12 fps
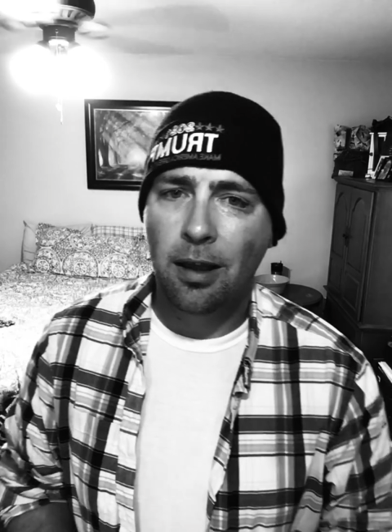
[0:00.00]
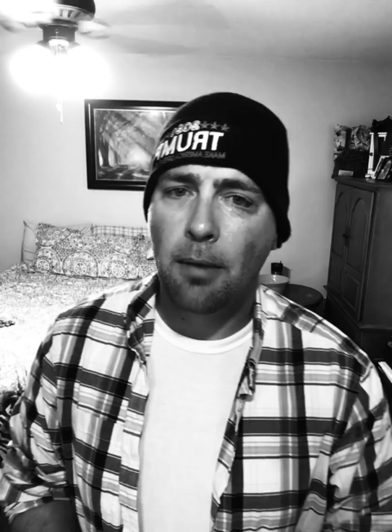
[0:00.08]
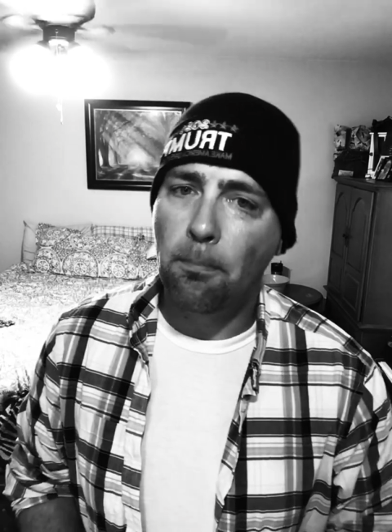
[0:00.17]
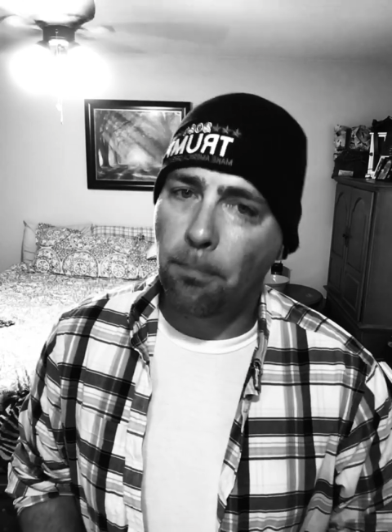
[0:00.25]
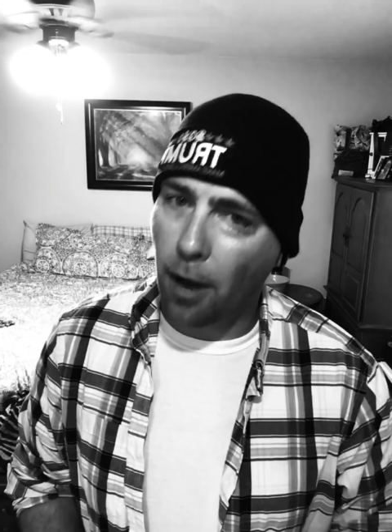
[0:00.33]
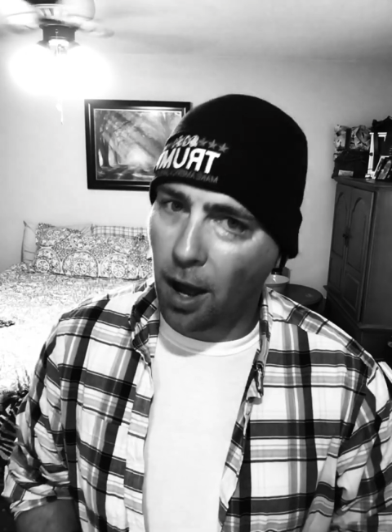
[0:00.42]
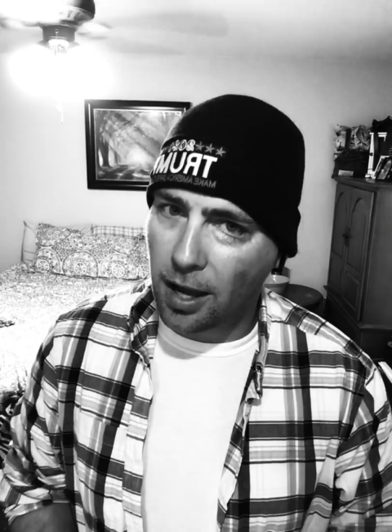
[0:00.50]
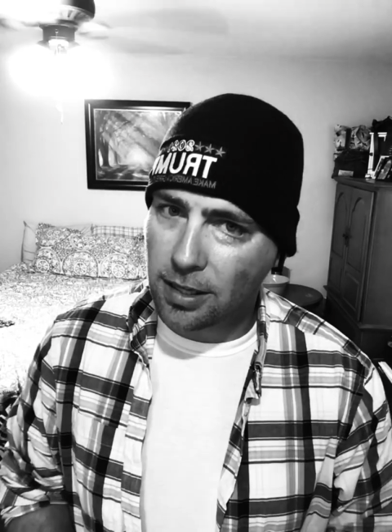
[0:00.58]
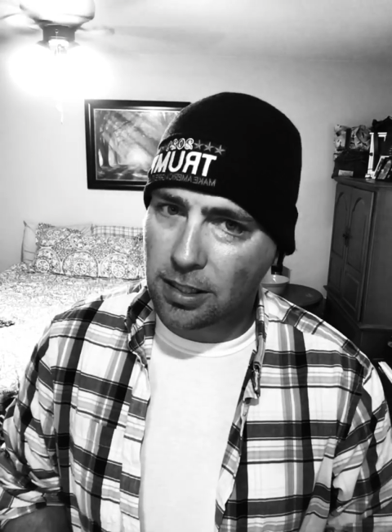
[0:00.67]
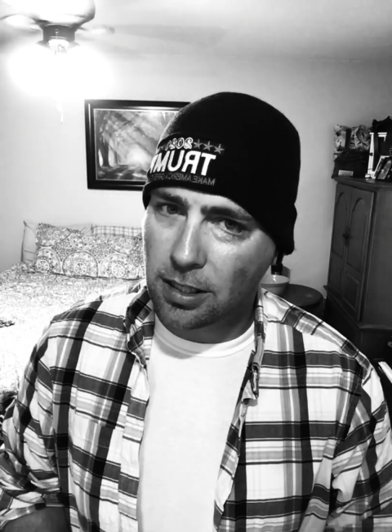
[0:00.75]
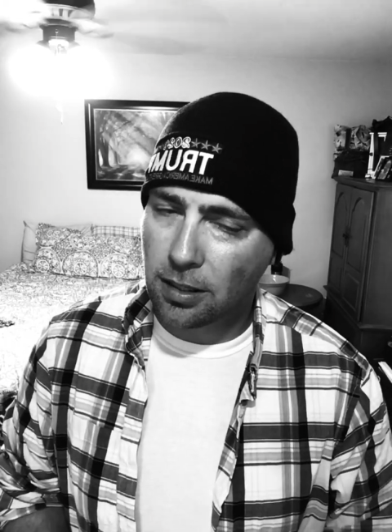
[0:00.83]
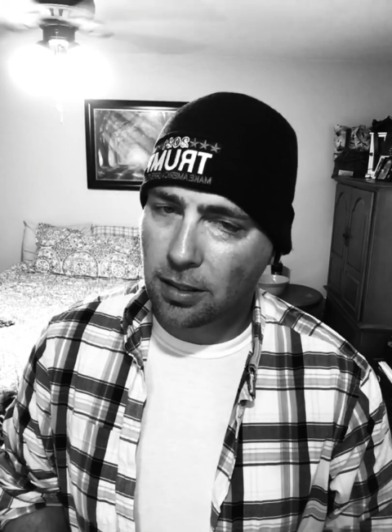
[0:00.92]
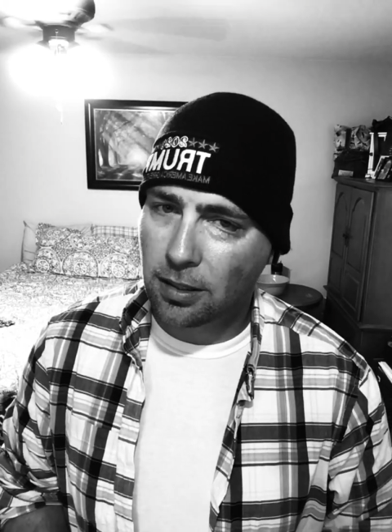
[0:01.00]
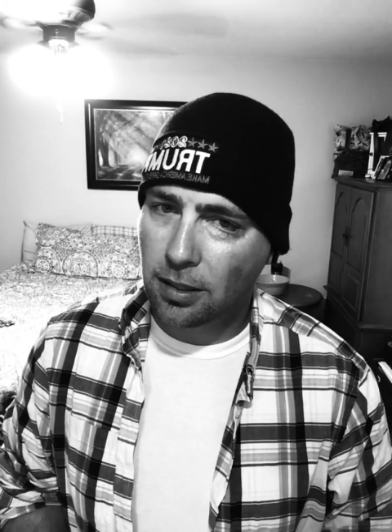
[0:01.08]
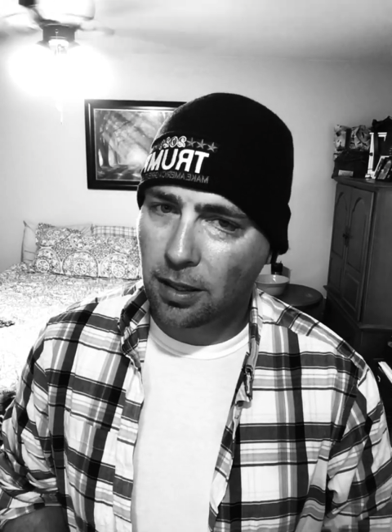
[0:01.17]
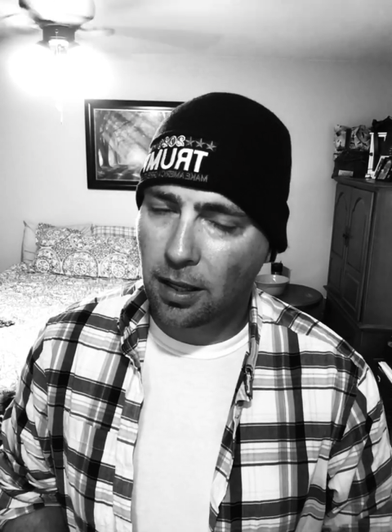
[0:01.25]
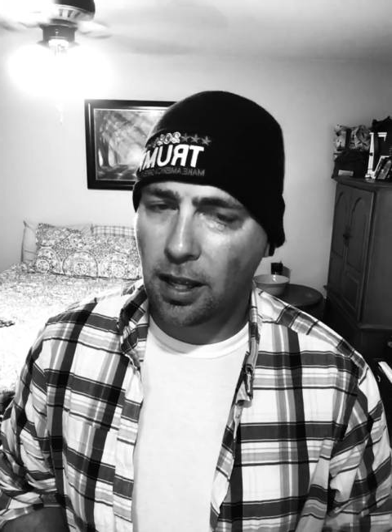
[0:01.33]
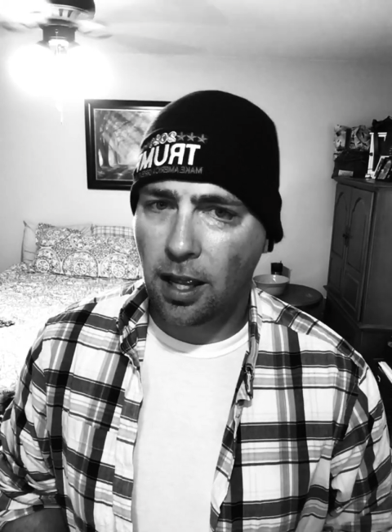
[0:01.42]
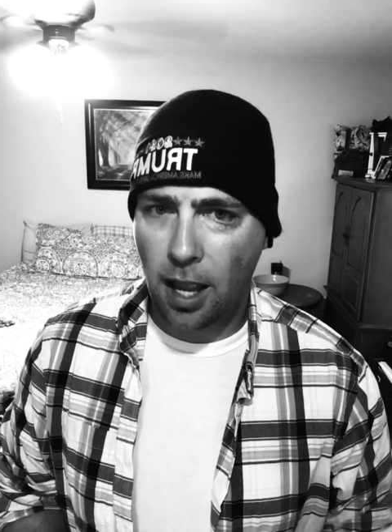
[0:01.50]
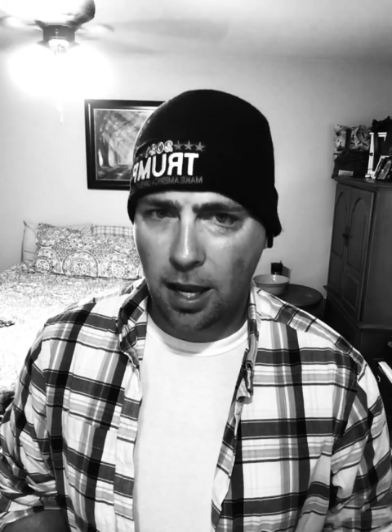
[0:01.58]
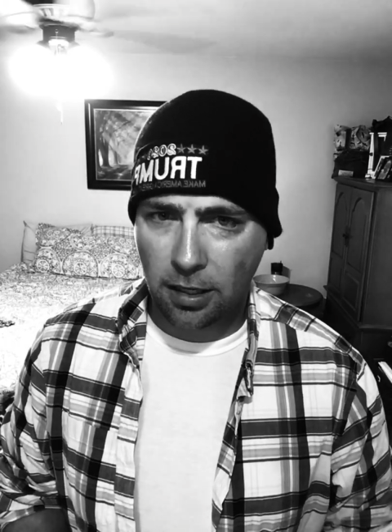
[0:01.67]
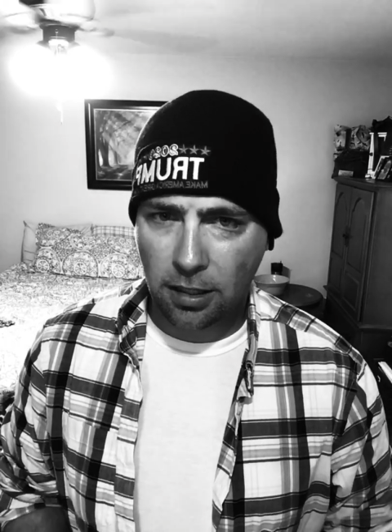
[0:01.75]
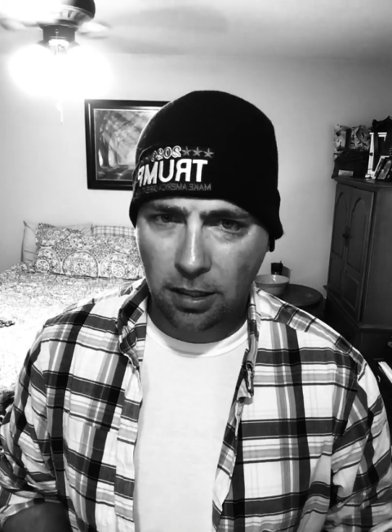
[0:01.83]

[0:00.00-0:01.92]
But in